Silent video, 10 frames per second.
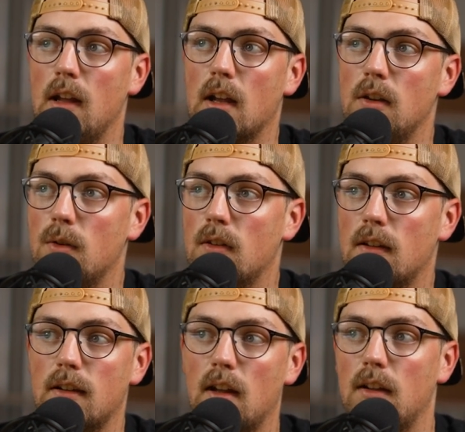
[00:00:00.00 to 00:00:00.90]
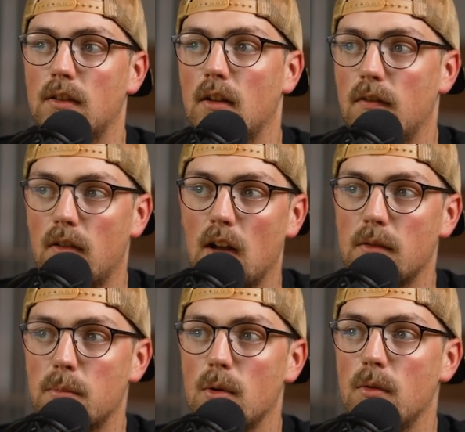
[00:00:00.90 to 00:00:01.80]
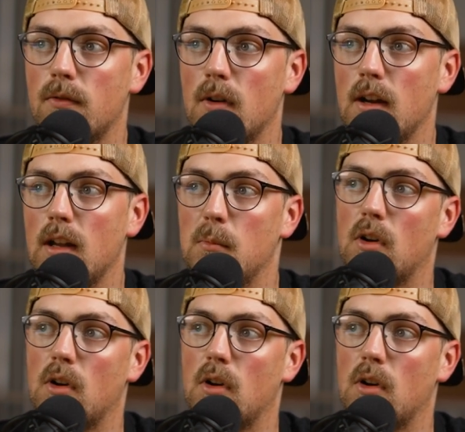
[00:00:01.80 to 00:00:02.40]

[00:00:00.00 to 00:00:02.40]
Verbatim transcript: You can use this as a frost-proof frame,